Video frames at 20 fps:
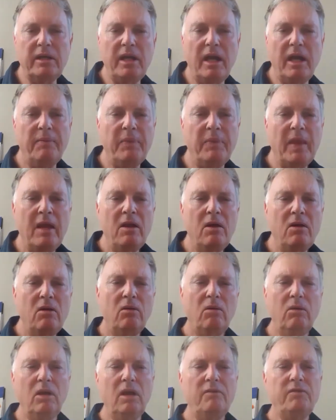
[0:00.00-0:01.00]
Now,
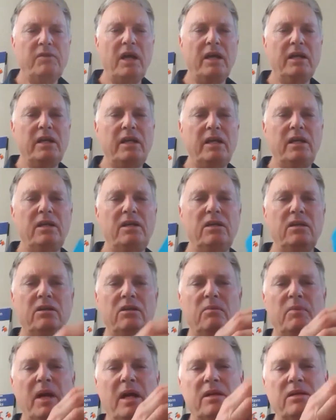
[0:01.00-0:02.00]
all I've done here,
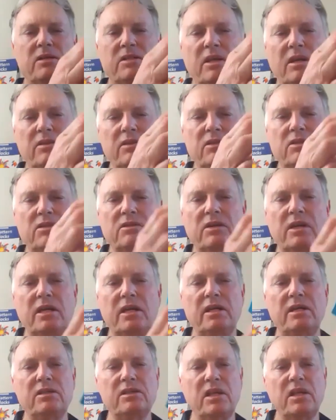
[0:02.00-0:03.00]
you'll be able to see on the screen,
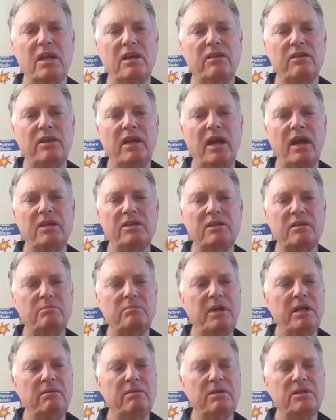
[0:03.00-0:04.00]
is there are some
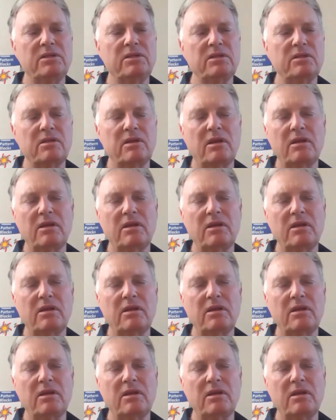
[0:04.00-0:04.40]
mirrors.